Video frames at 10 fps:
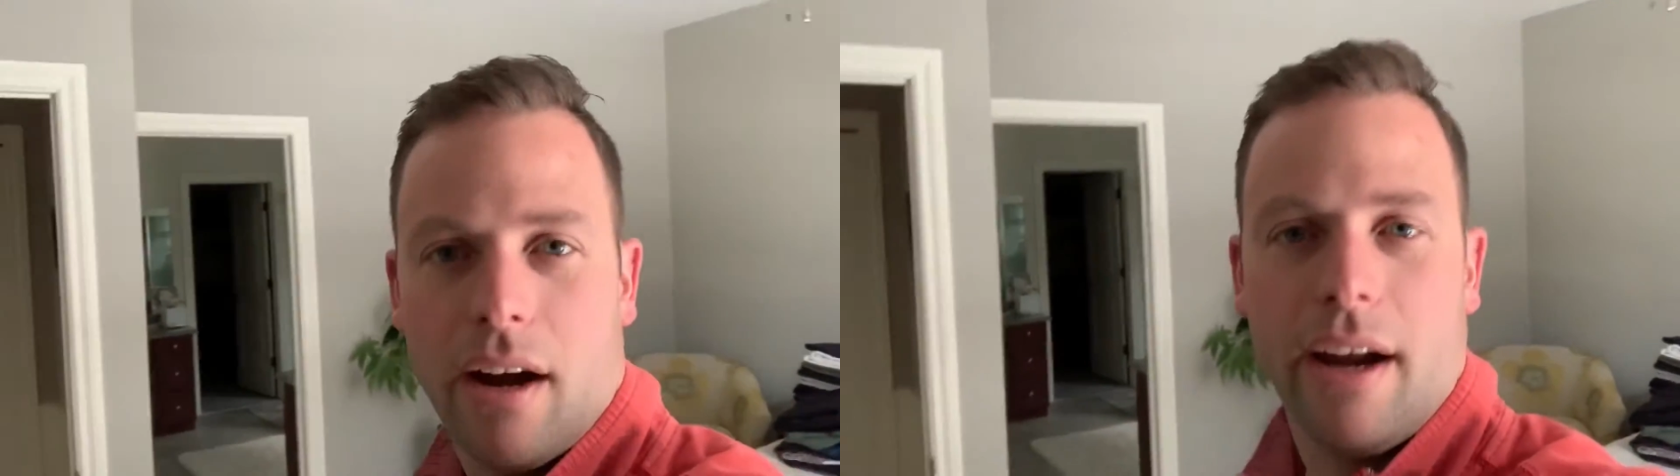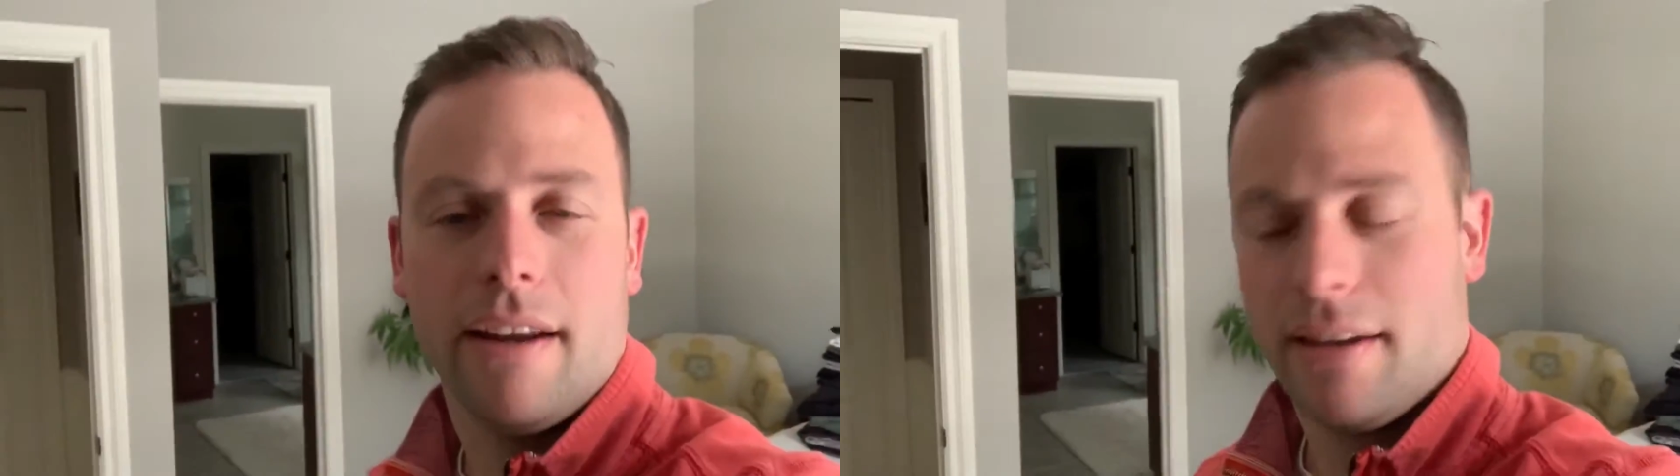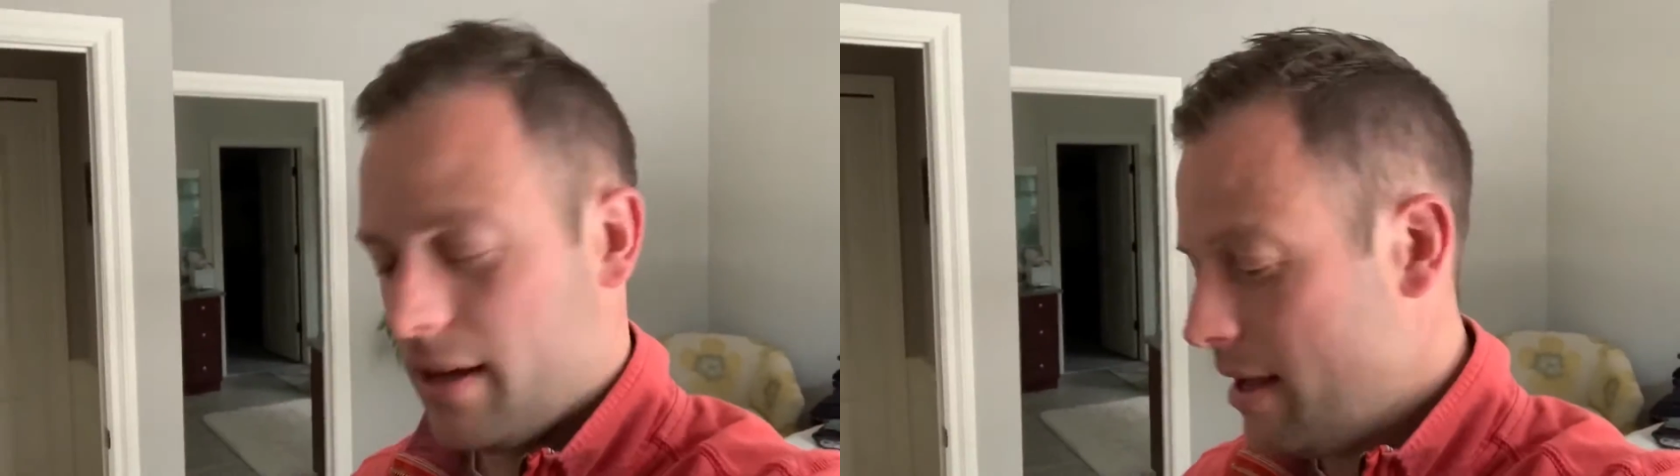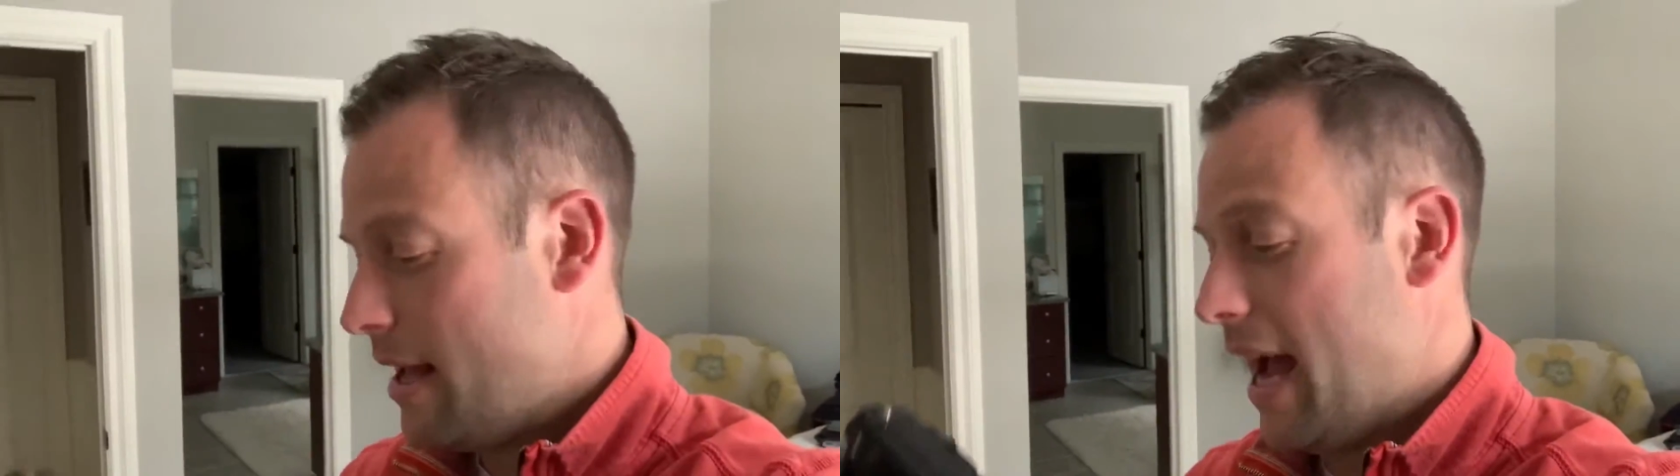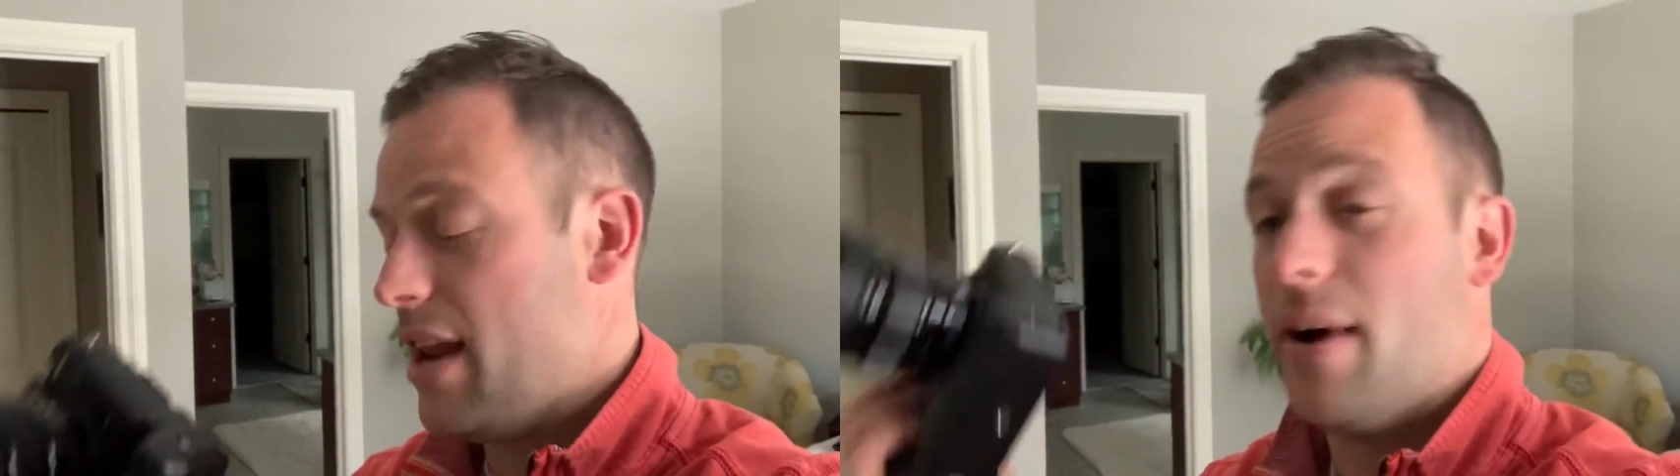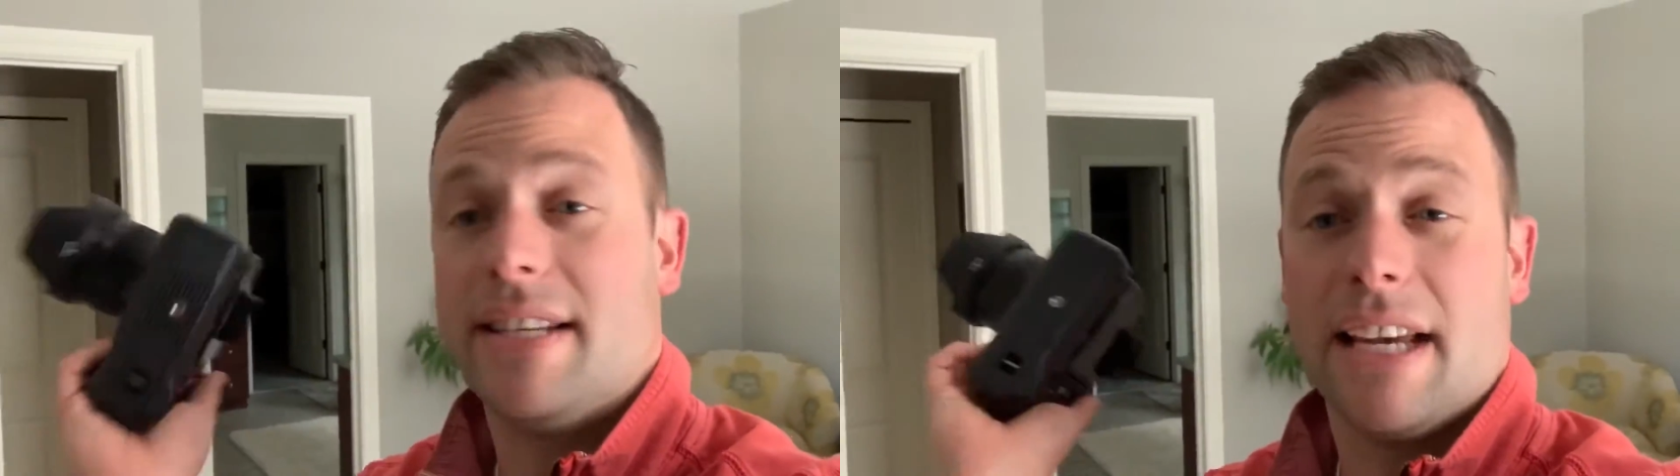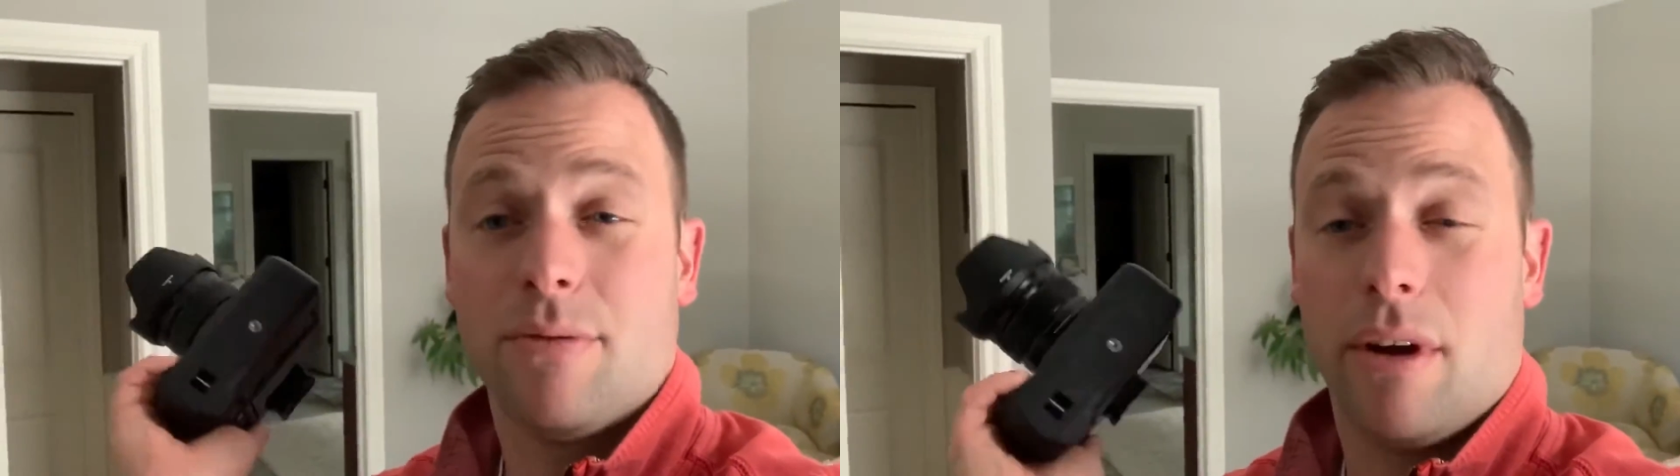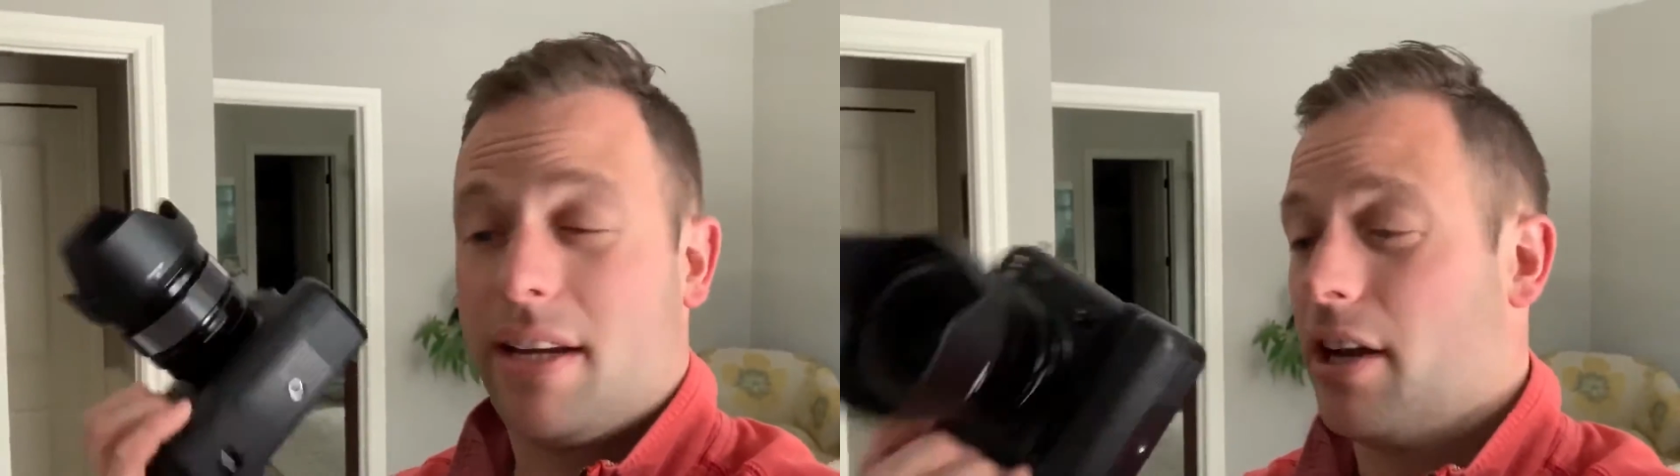right. Anyways, I just
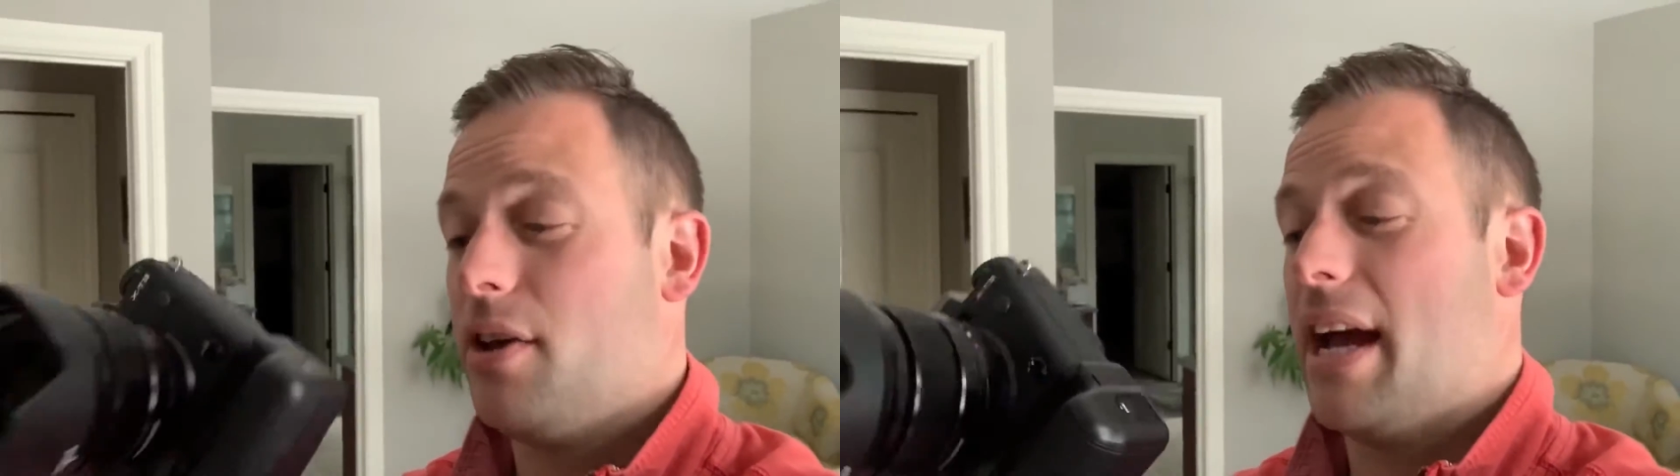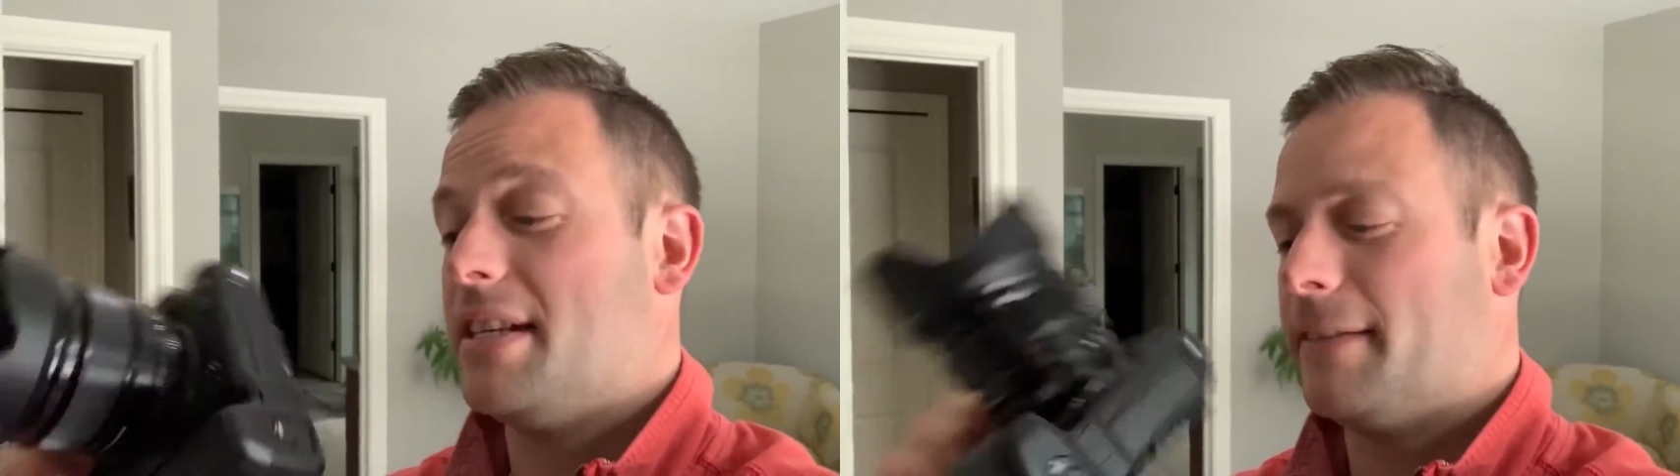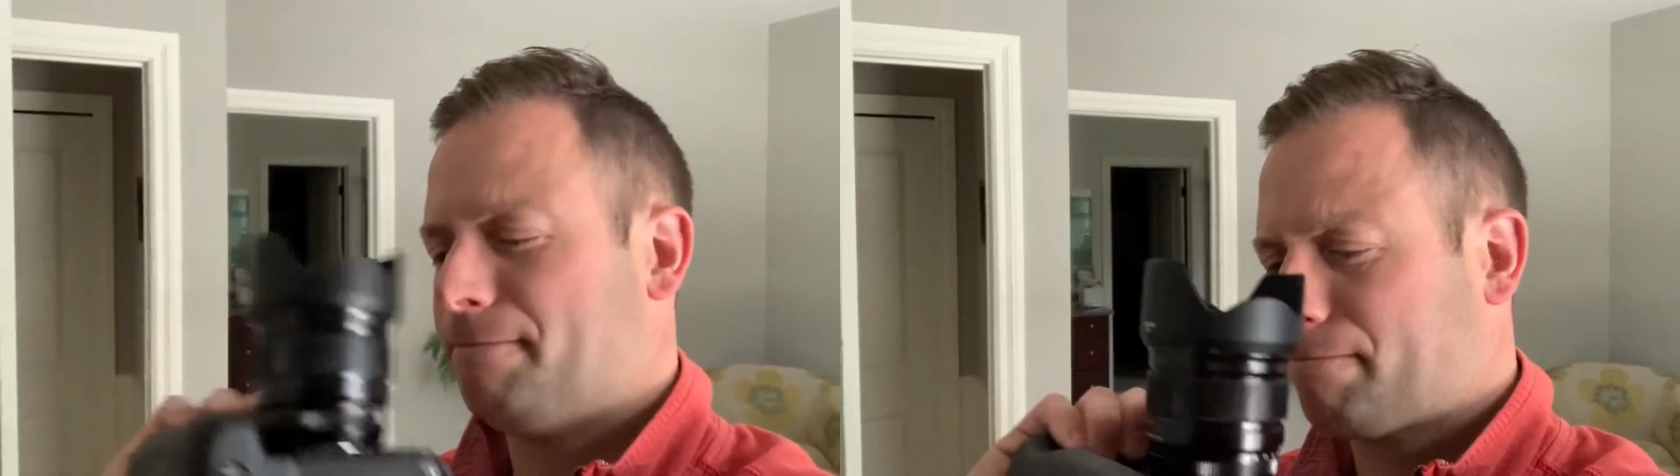wanted to tell you guys,